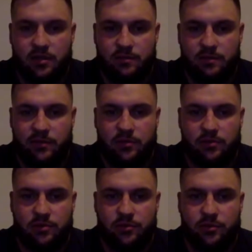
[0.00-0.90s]
I've met with
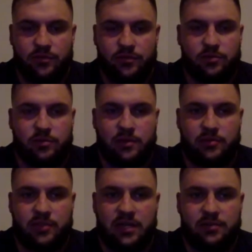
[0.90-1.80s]
Coach Goodwin over Zoom a
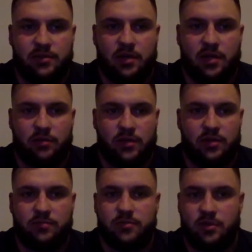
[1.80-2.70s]
couple times and talked with
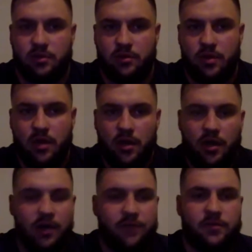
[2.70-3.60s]
him. So
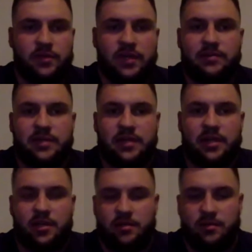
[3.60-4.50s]
a few times
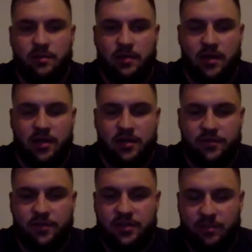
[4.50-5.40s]
there. And as
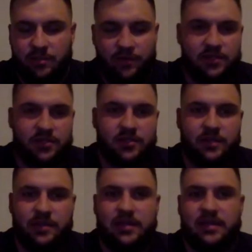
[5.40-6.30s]
far as like my versatility, I
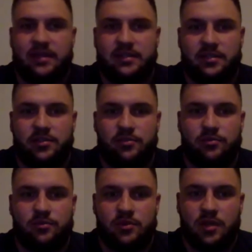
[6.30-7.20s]
mean, I think it's a
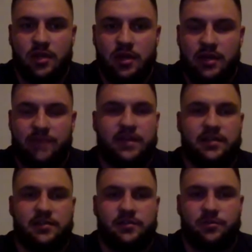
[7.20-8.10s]
huge
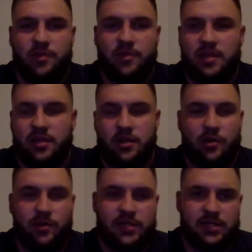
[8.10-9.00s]
advantage for me. You know, I
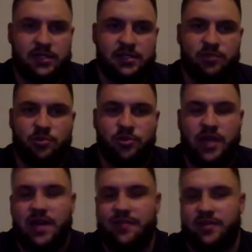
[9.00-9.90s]
went down the Senior Bowl
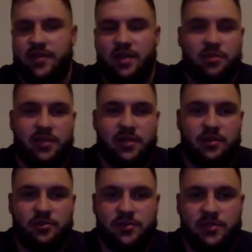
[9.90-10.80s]
not having not played
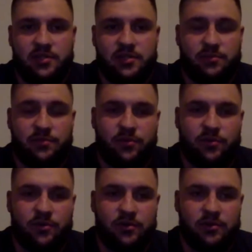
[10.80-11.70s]
those positions
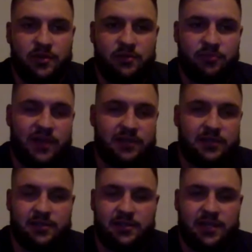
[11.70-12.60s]
before in
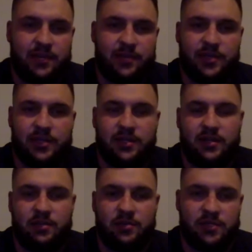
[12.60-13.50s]
practice, in a game, and
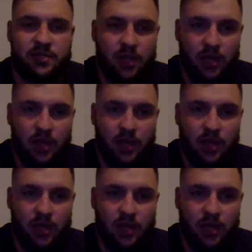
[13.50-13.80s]
anything, but